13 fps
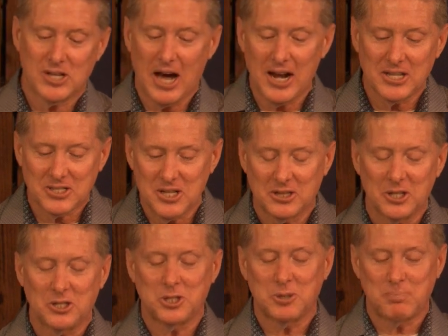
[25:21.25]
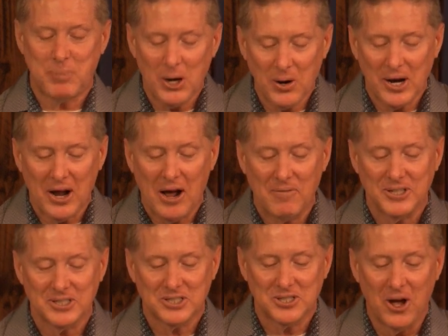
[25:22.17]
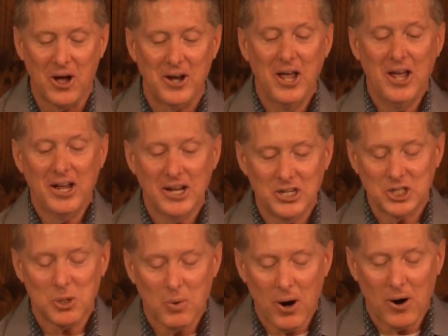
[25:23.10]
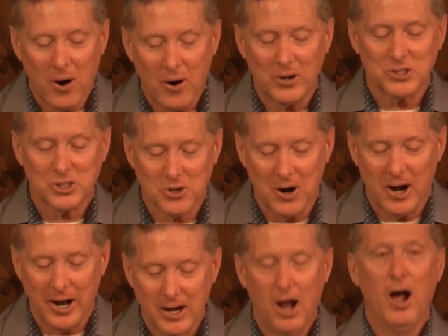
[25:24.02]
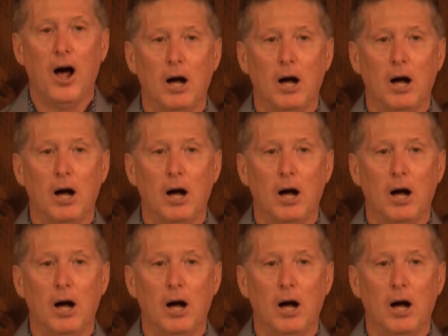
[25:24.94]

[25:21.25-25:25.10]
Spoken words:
God has sent the spirit of his son into our hearts, crying,